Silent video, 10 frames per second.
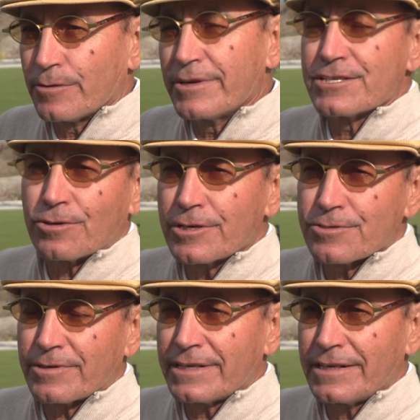the
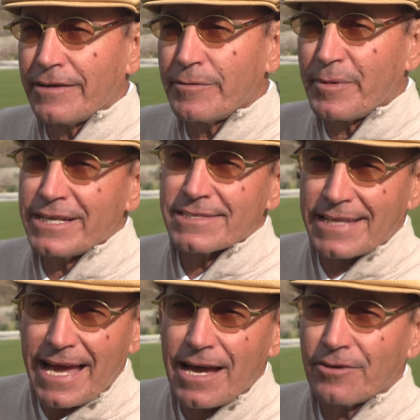resorts where everybody's
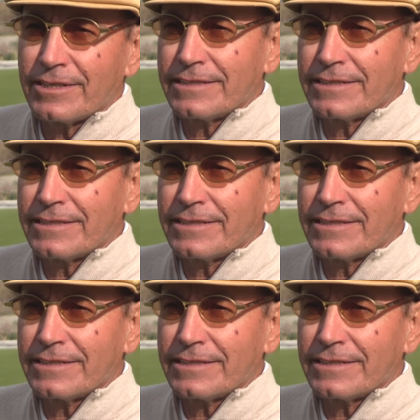loud